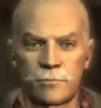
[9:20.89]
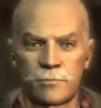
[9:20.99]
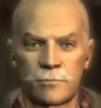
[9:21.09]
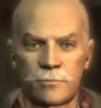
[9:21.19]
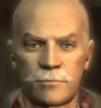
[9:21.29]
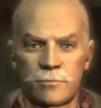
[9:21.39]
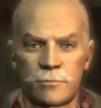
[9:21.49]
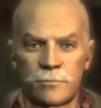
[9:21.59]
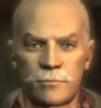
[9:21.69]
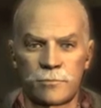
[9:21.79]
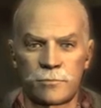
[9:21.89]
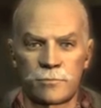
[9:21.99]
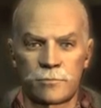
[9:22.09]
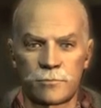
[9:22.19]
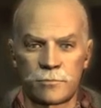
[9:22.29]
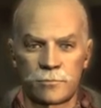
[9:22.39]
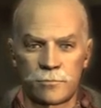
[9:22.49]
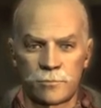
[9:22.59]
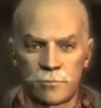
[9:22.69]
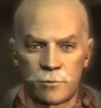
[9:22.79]
Uh, what, what can you regret?
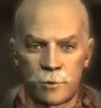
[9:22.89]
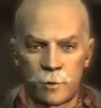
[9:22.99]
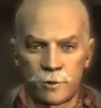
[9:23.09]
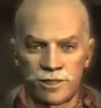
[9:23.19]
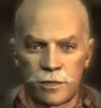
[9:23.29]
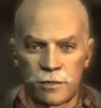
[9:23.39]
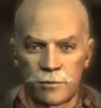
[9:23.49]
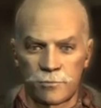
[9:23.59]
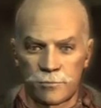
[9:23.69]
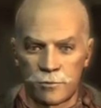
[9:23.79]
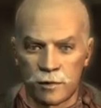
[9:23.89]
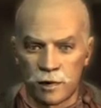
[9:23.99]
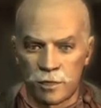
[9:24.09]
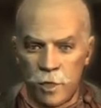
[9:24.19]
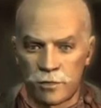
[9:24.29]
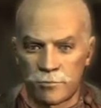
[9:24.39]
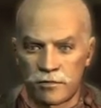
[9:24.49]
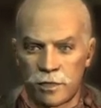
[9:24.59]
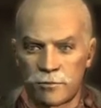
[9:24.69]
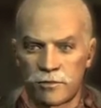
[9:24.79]
You know. Okay. It's a
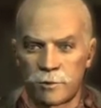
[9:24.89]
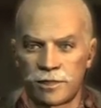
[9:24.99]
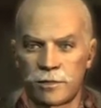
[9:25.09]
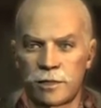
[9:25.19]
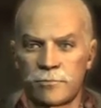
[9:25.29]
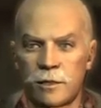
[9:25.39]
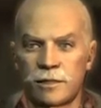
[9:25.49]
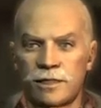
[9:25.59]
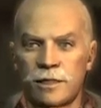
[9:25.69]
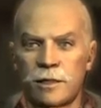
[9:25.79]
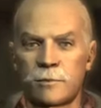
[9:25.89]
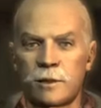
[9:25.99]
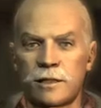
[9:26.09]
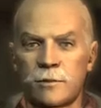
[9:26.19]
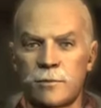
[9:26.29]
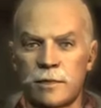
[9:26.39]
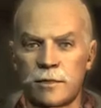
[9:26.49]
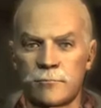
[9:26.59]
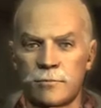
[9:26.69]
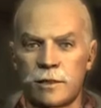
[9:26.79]
mystery. I, a few statements. I want you to
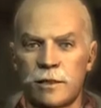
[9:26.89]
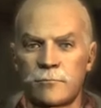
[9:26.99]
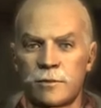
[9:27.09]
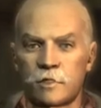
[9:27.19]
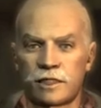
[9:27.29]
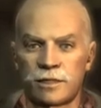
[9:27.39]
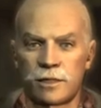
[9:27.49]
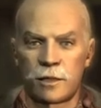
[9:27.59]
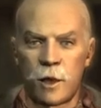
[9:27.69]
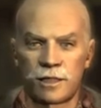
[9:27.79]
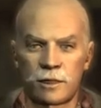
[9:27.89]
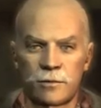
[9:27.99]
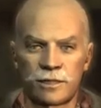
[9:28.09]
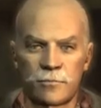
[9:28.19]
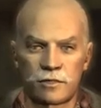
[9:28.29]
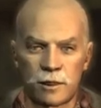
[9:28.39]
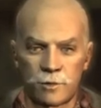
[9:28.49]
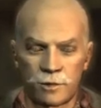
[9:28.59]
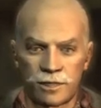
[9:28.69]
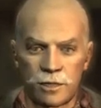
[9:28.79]
tell me how much they sound like something
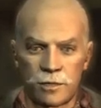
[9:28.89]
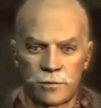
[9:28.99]
you'd say.